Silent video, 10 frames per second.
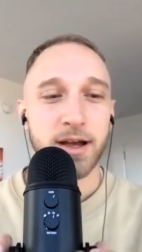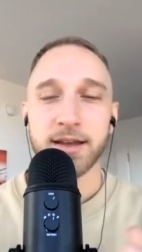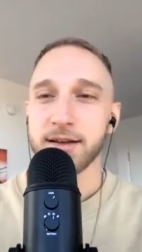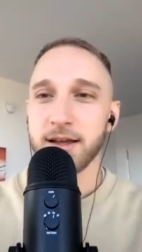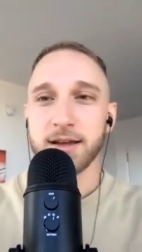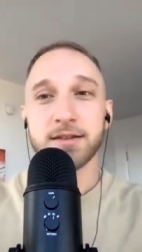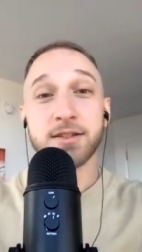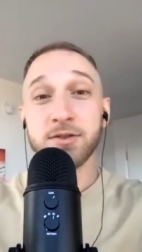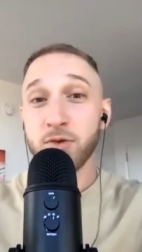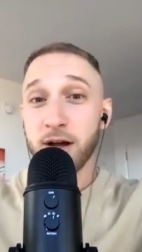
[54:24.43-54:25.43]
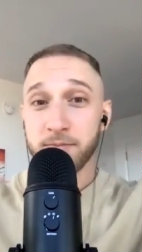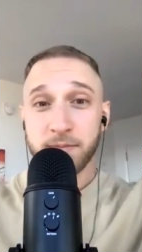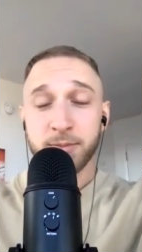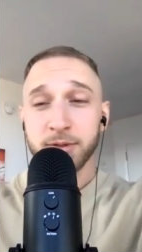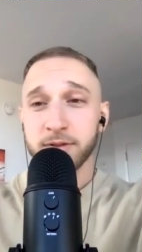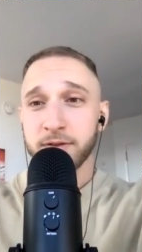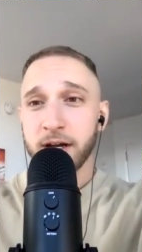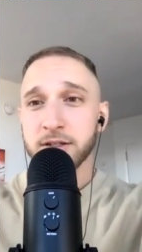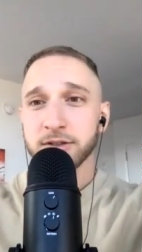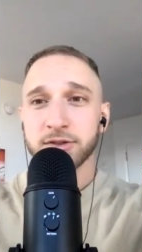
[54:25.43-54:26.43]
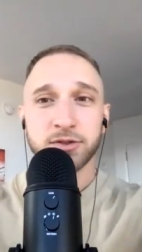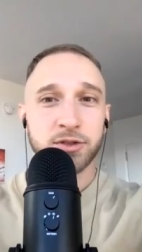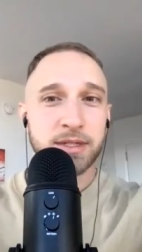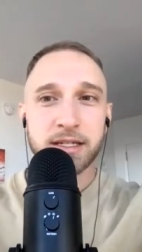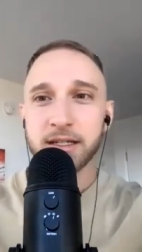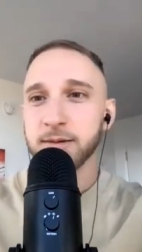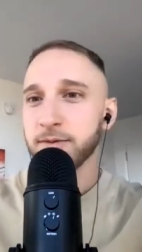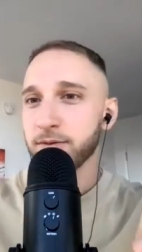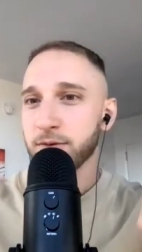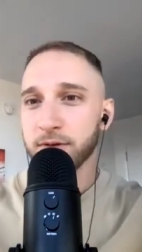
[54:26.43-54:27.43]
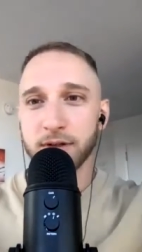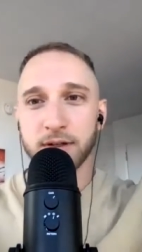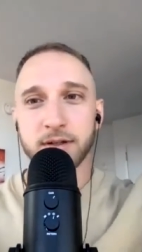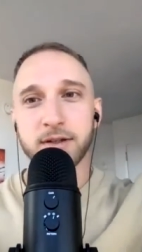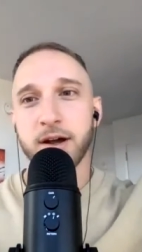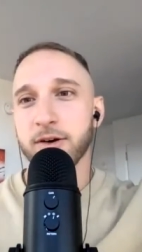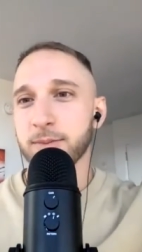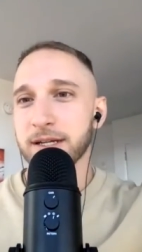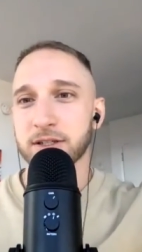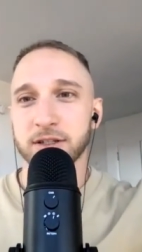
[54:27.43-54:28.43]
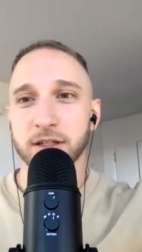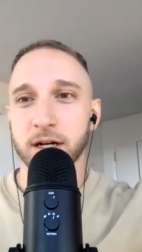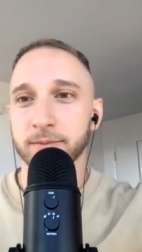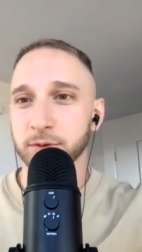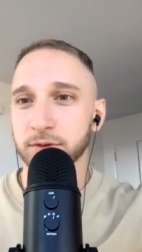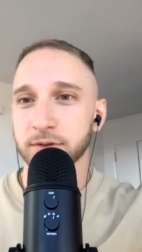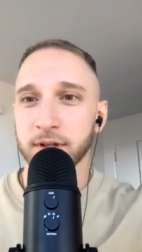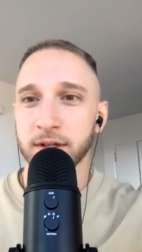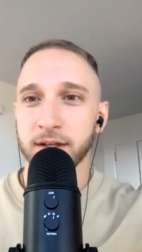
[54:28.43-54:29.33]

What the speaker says: And do you want people to find you on social media before, I want to make sure you're comfortable.